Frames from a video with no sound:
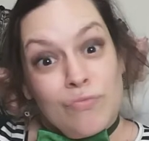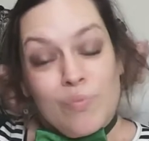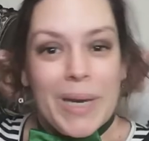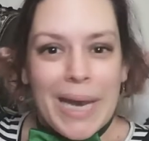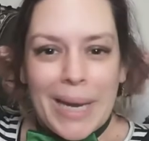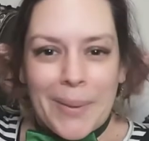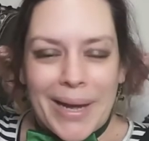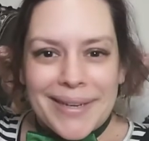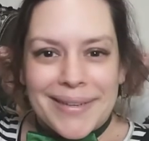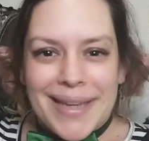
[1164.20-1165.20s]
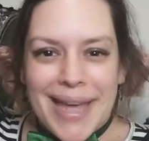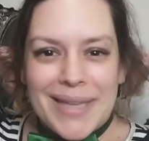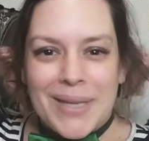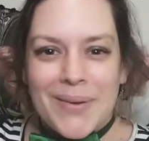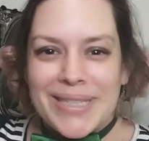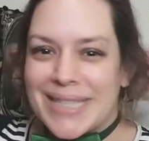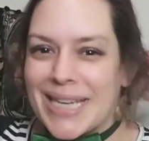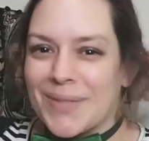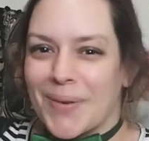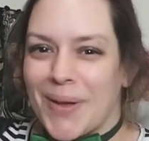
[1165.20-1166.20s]
But anyway, as always,
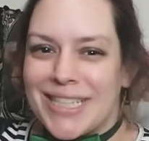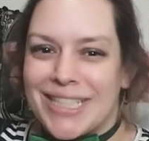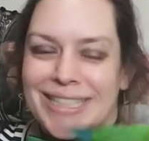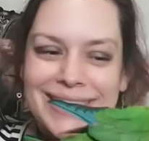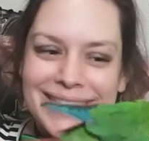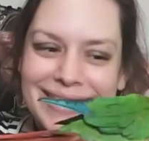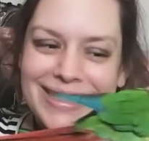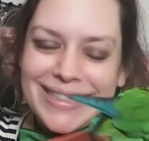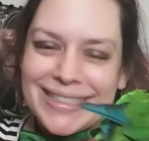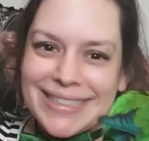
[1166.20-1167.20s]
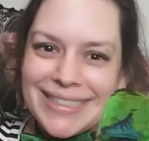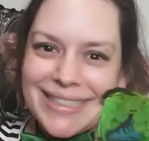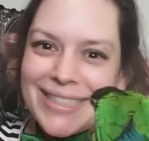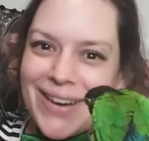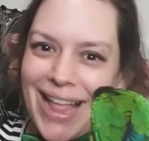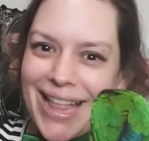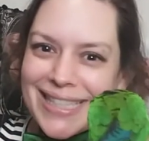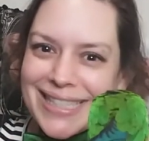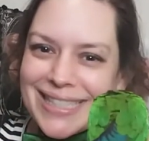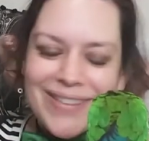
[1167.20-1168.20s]
thanks for watching.
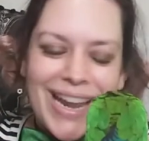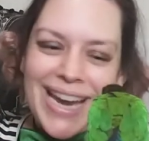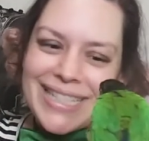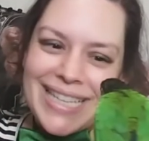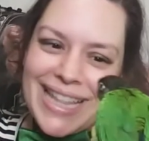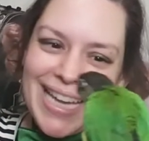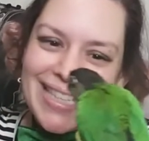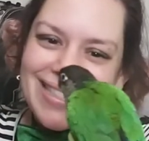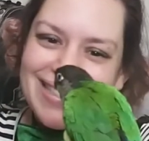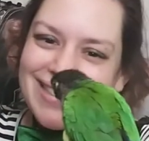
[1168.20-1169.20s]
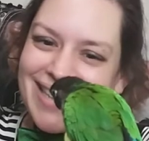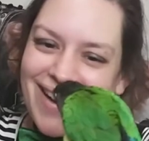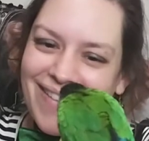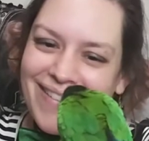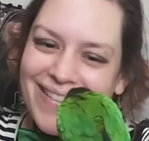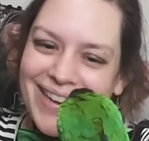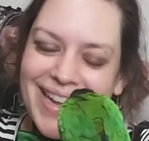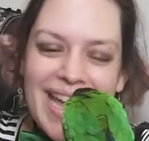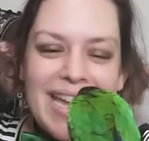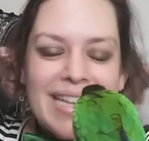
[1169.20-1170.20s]
Toodles. We're not going to say that. No.
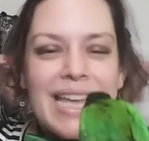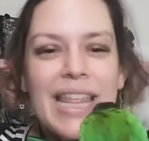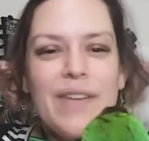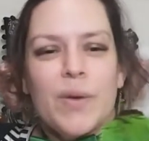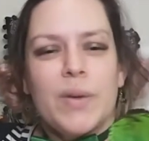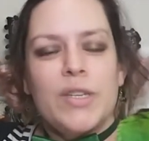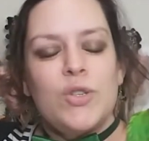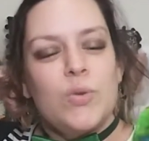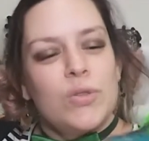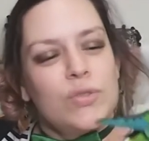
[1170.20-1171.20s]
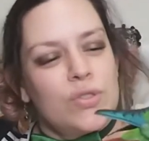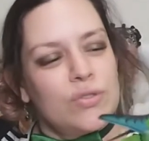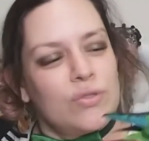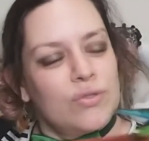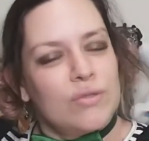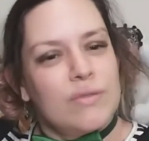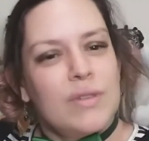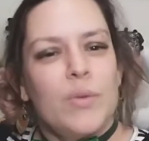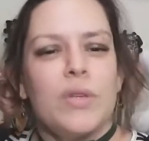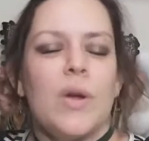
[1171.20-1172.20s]
Tell everyone toodles.
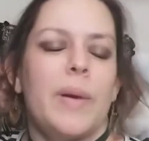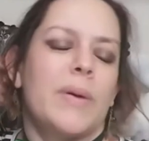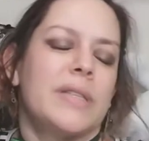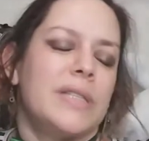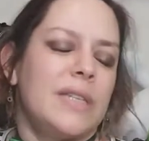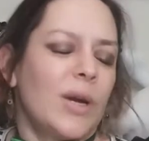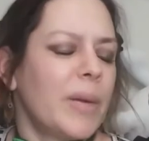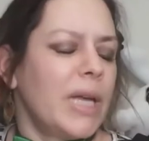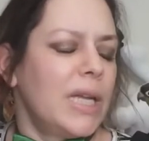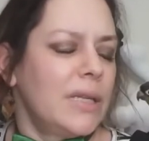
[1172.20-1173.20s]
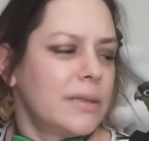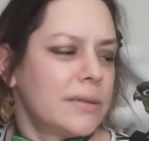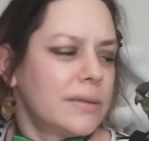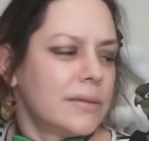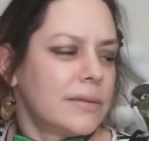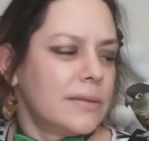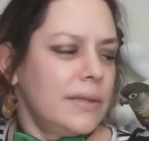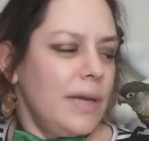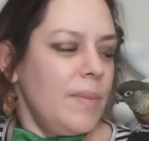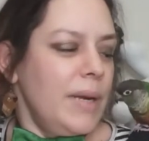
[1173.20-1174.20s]
No, nobody wants to see your butt.
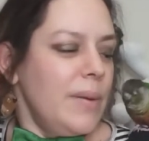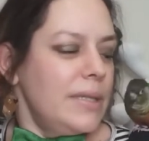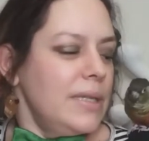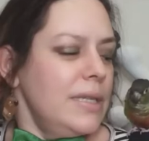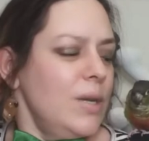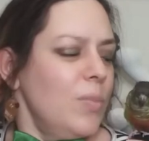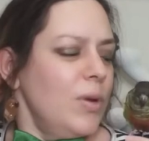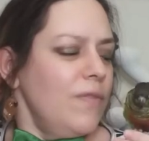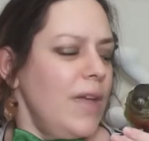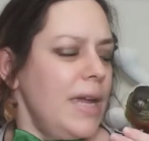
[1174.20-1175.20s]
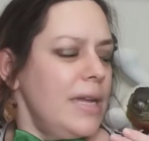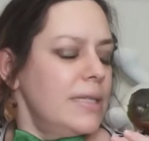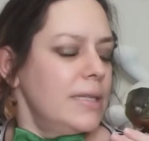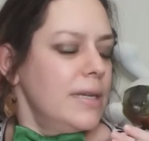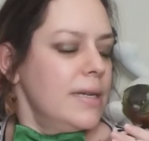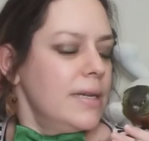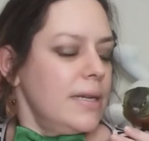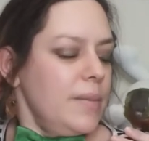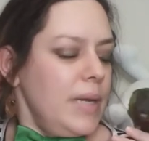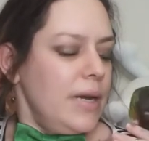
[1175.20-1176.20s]
Everybody wants to see your pretty face.
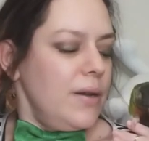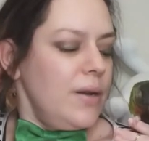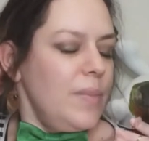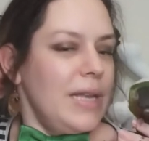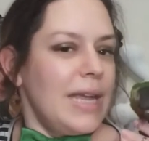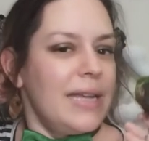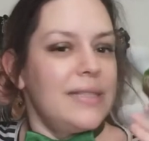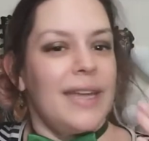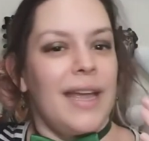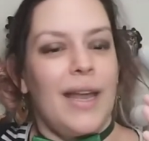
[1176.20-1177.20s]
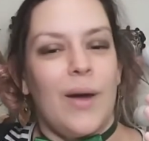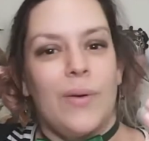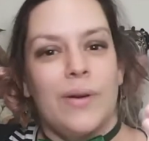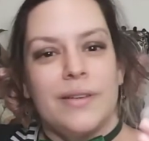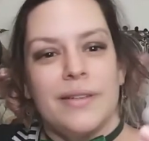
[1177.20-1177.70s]
Come here. You gonna be nice? Say hello.